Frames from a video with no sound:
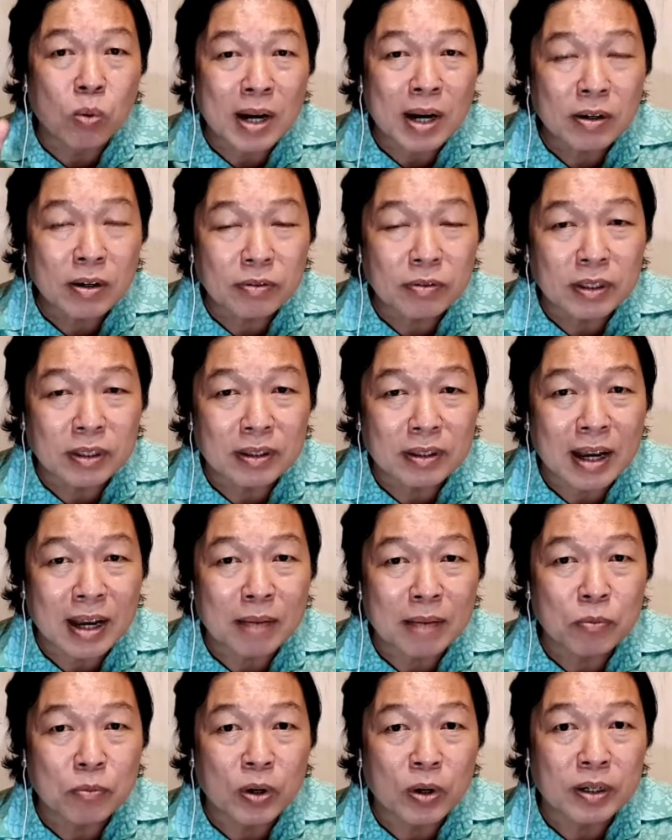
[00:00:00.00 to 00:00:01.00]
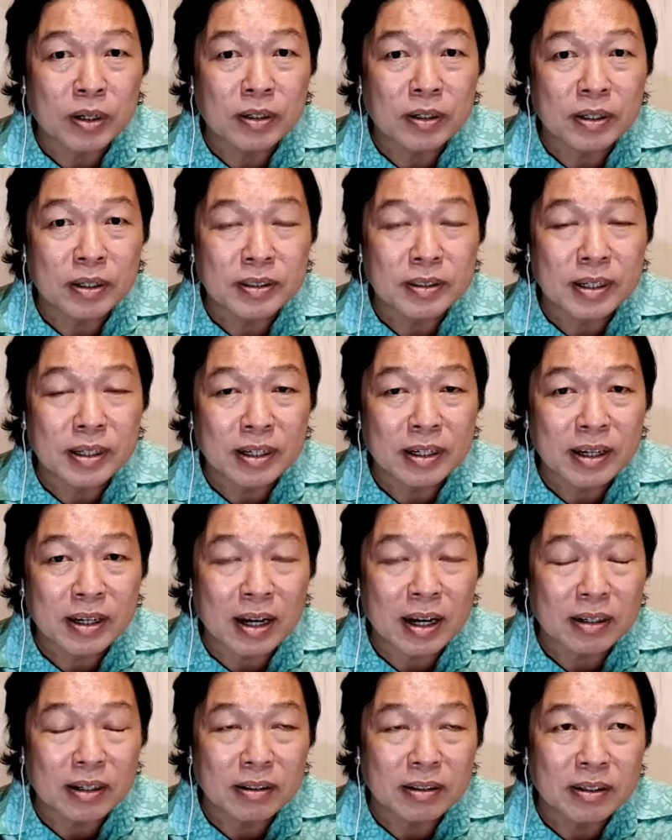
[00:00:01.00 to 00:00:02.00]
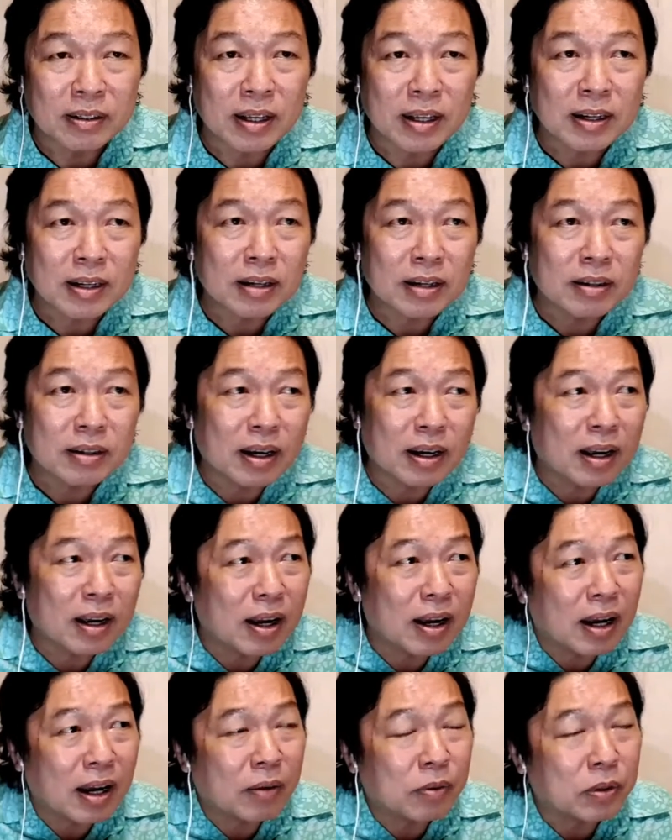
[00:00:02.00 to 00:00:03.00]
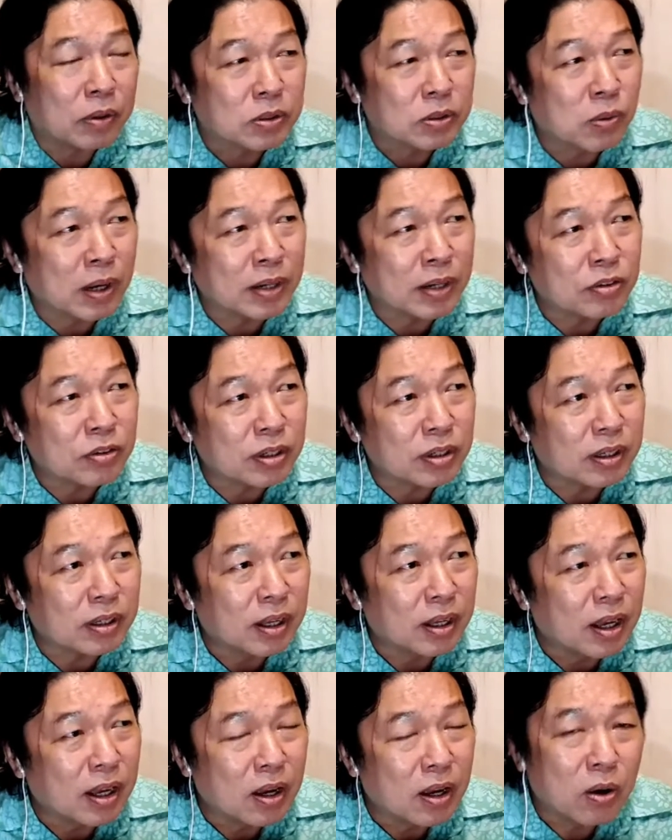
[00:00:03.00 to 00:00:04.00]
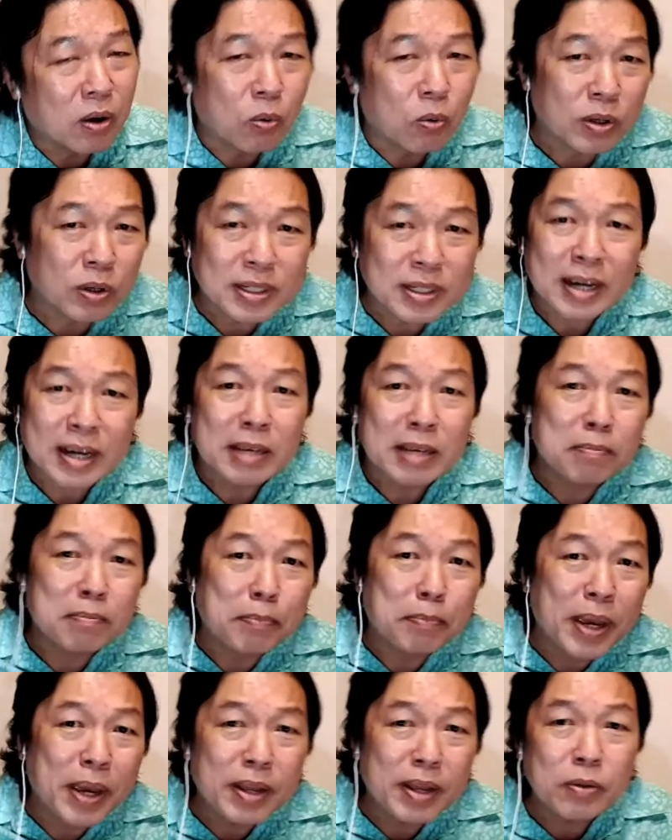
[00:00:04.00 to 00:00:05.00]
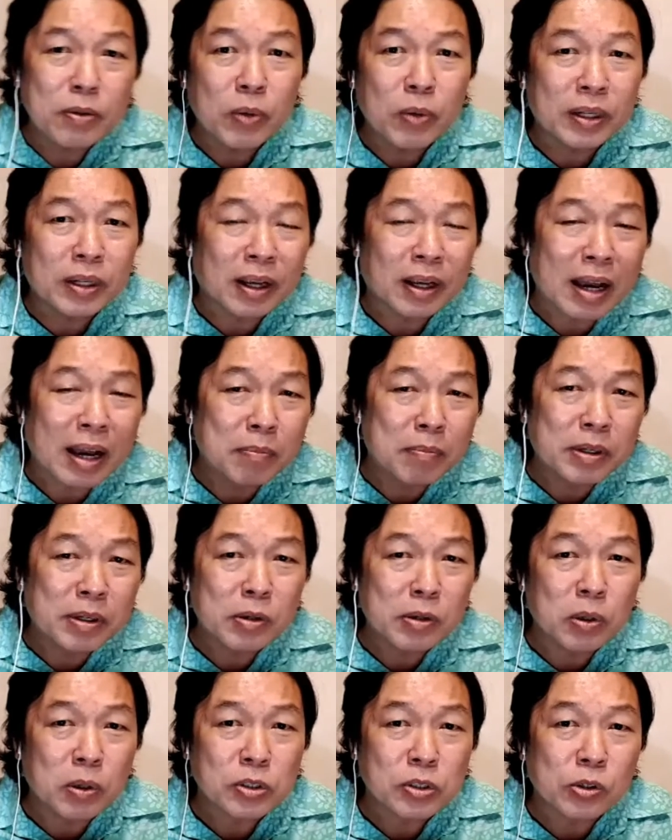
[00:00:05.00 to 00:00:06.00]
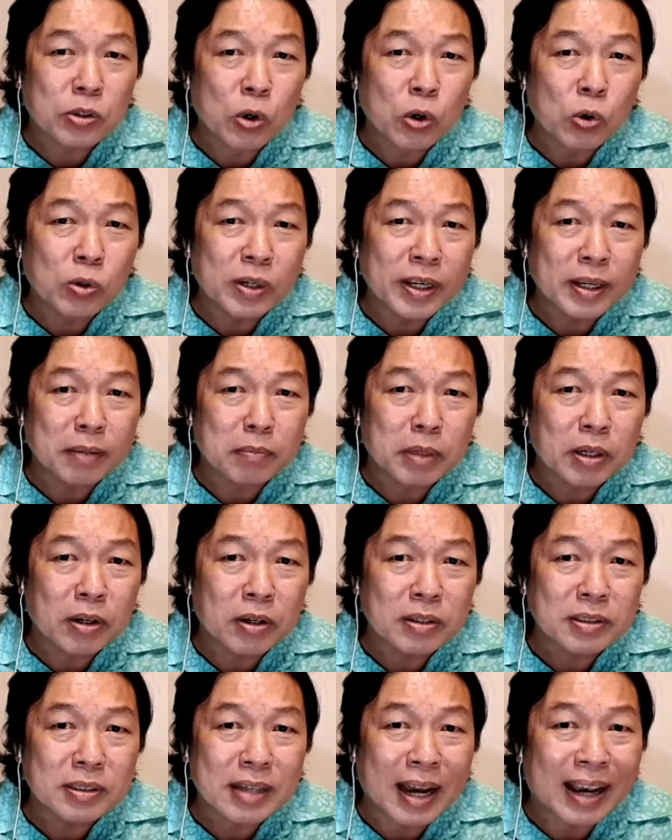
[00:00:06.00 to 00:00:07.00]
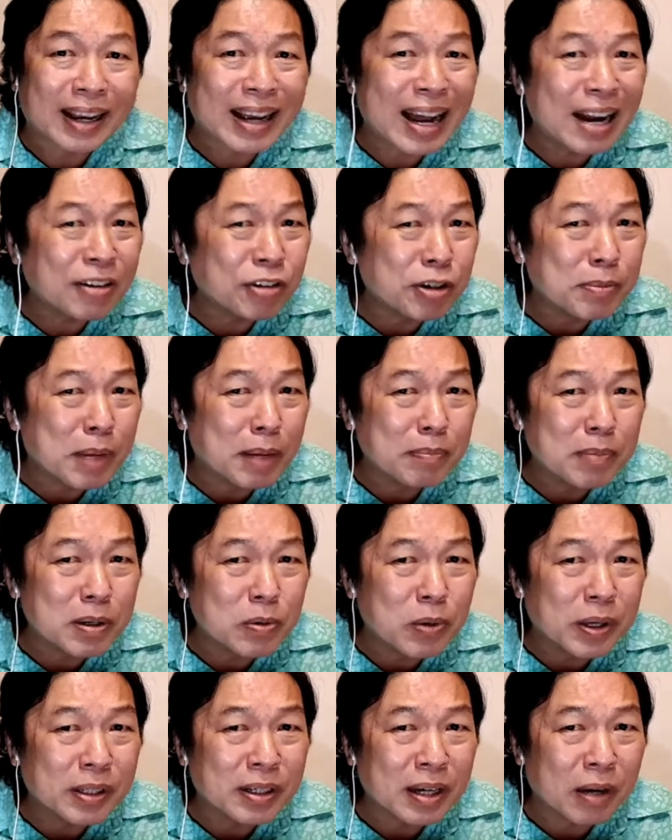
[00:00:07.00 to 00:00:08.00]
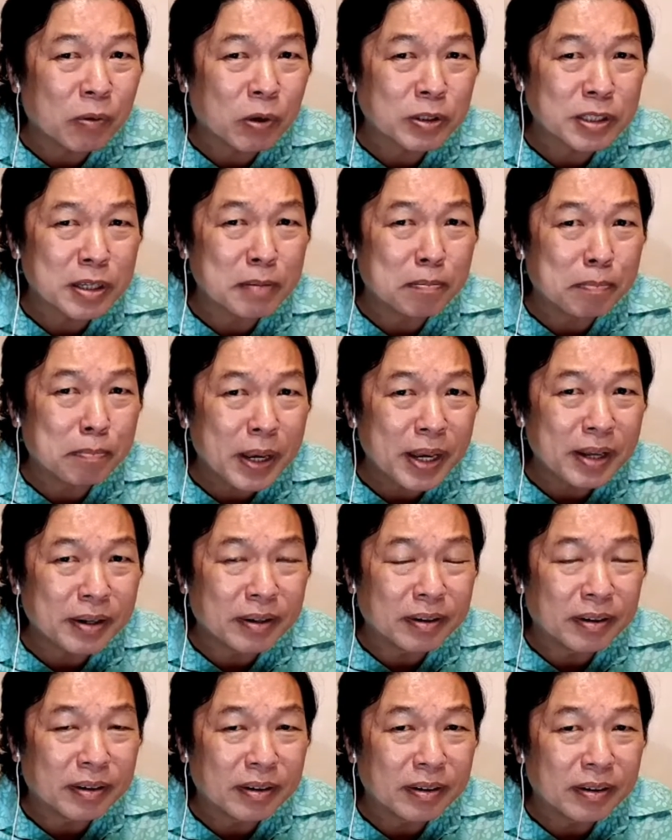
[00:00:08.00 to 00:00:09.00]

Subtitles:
one of the time when he said cut, then I was wondering, was I in pain when the camera was rolling? Because I can't remember whether I was in pain.